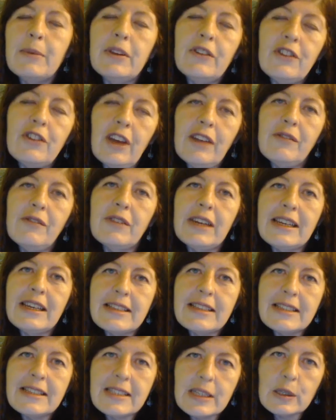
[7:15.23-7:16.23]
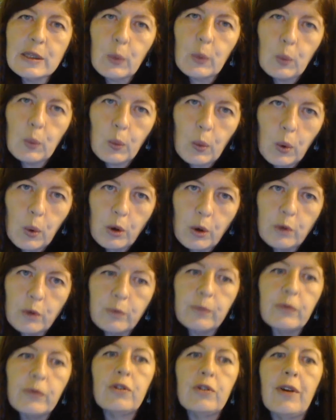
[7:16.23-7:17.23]
But generally, this is a
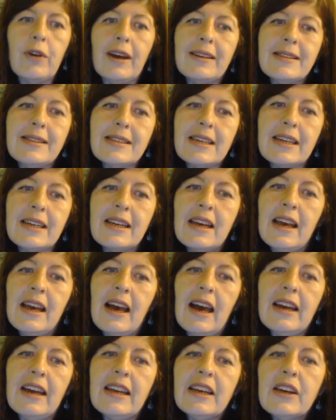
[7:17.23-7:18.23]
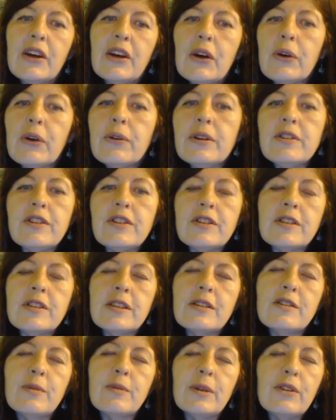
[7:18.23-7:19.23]
warm transit, and it encourages
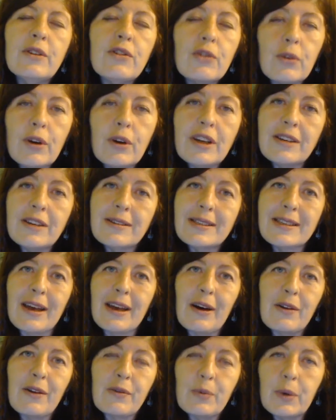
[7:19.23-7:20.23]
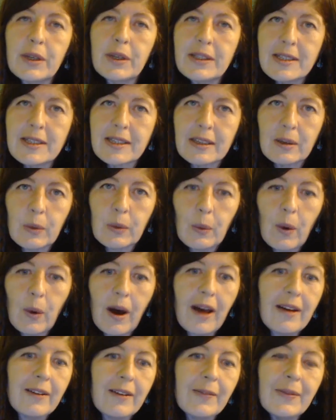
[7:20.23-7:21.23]
you to enjoy yourself once in a
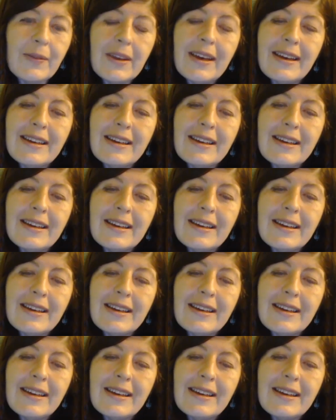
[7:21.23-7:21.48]
while.